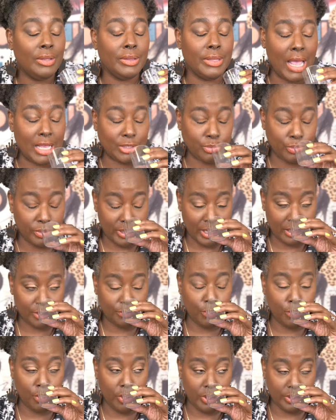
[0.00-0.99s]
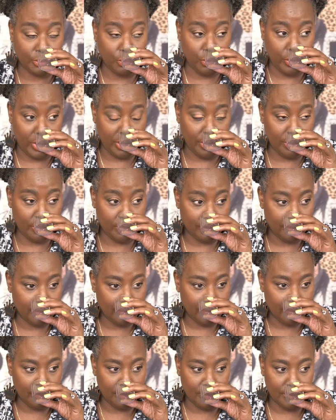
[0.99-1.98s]
that's what that's for as well.
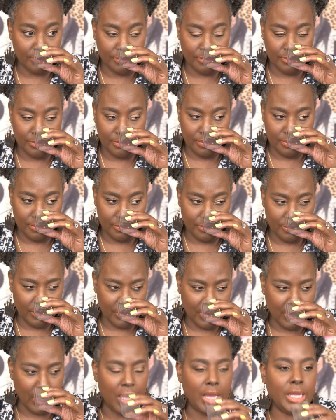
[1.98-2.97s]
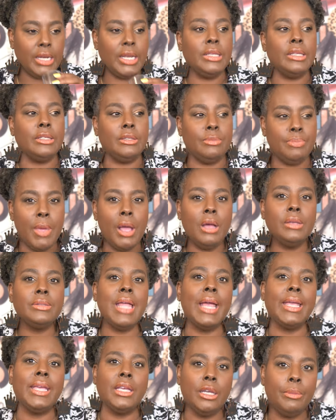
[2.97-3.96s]
And it smells
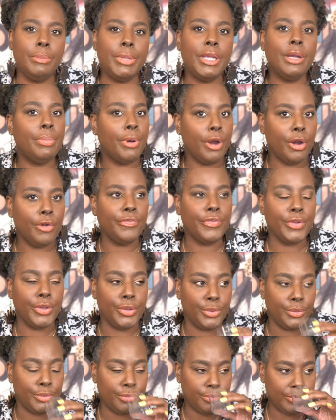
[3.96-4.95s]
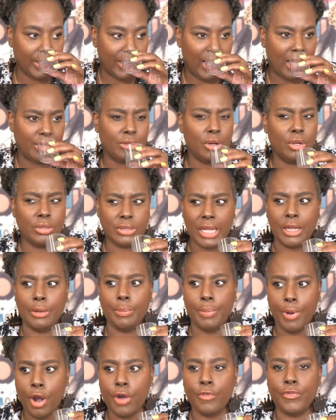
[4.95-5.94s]
like it could be a perfume that, you know, it's like a
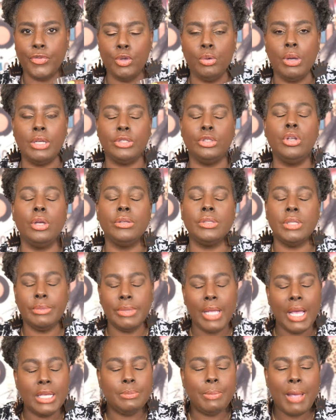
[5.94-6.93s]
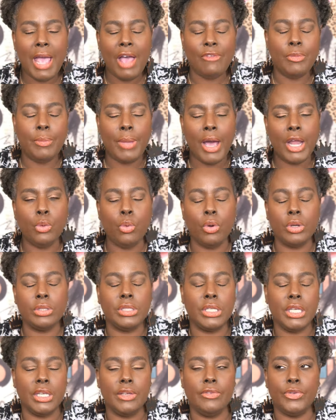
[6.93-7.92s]
perfume because, you know, sometimes Bath and Body Works
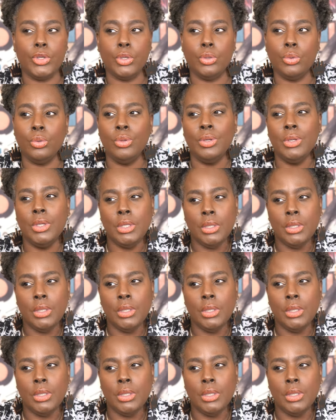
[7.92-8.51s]
give you